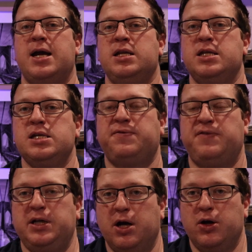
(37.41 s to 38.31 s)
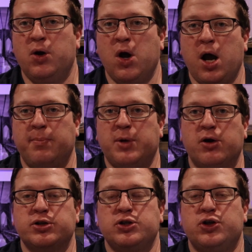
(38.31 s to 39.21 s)
In this video, I'm
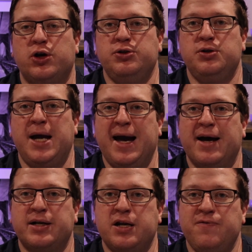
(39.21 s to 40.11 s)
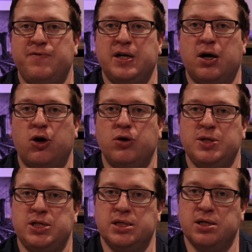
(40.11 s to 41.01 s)
going to show you how to configure
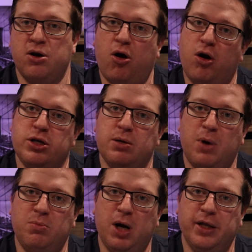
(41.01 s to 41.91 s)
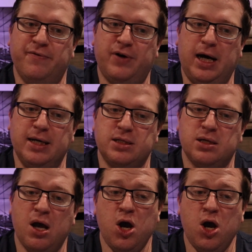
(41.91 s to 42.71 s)
Home Assistant on your mobile device,